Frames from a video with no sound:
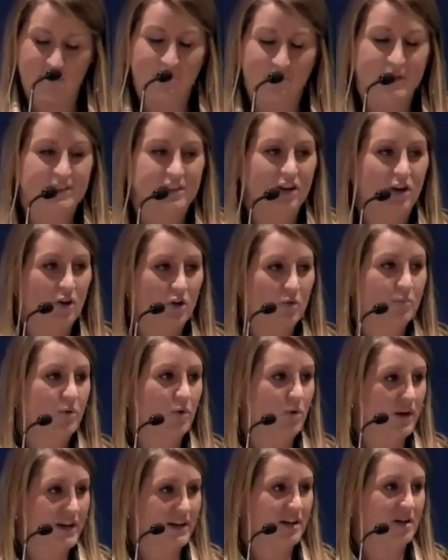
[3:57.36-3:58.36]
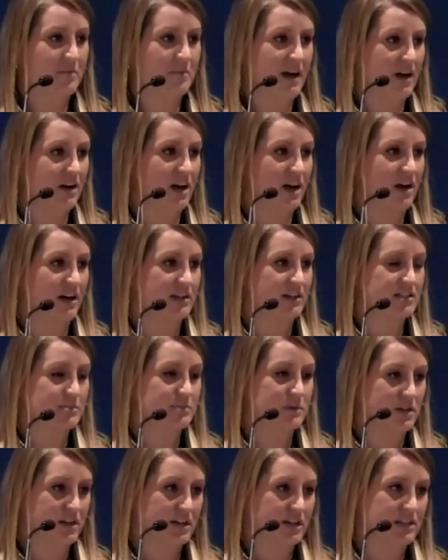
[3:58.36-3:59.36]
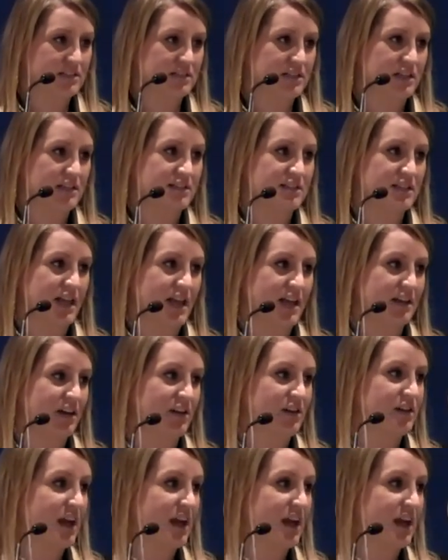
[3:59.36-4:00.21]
But the whole point about our experiences and our